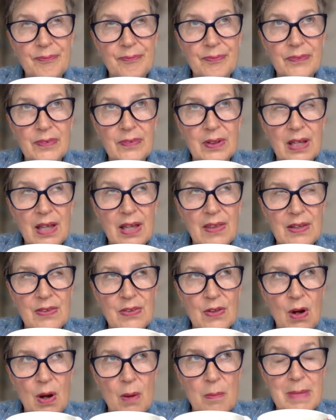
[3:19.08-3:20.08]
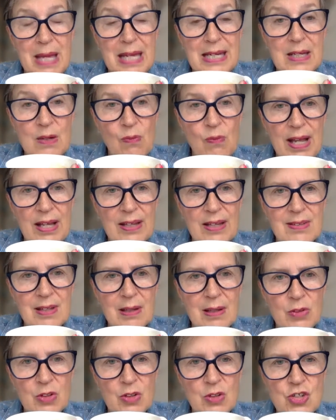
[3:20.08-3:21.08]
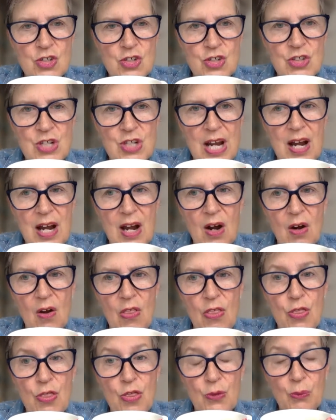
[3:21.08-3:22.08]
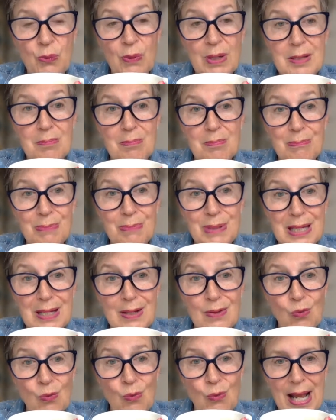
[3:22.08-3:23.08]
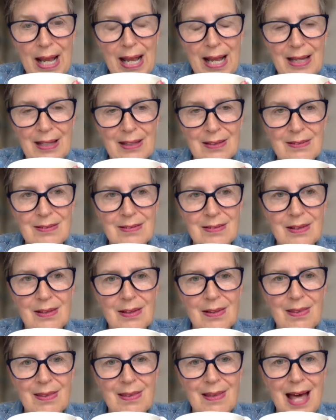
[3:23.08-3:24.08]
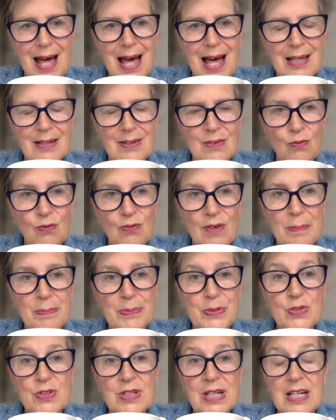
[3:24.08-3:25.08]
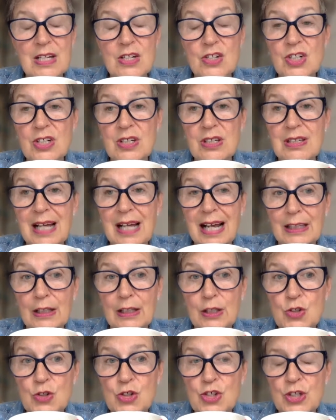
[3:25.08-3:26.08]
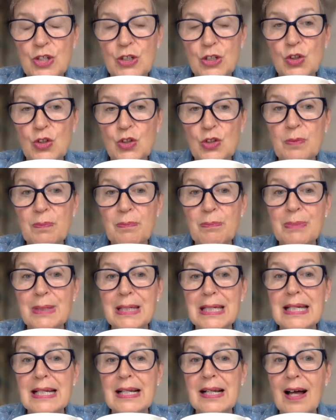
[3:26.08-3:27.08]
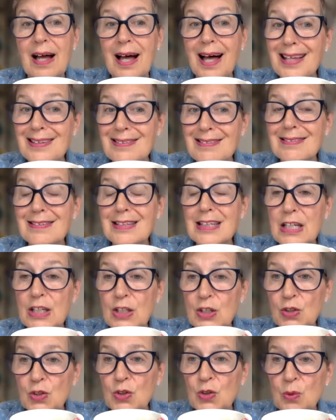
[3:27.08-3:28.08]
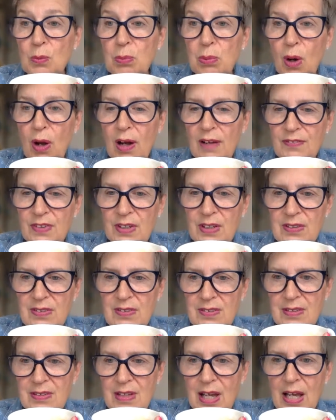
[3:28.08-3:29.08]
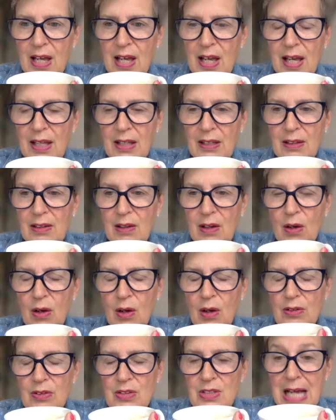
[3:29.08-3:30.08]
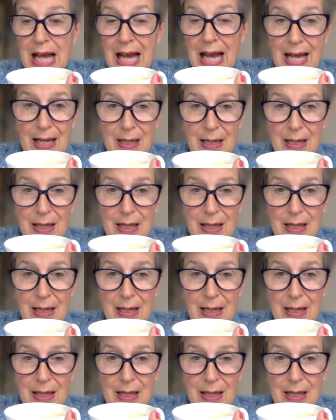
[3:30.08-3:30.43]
I think there are many ways, and I'm going to share three big ways that reputation dilution could be costing you profits and time.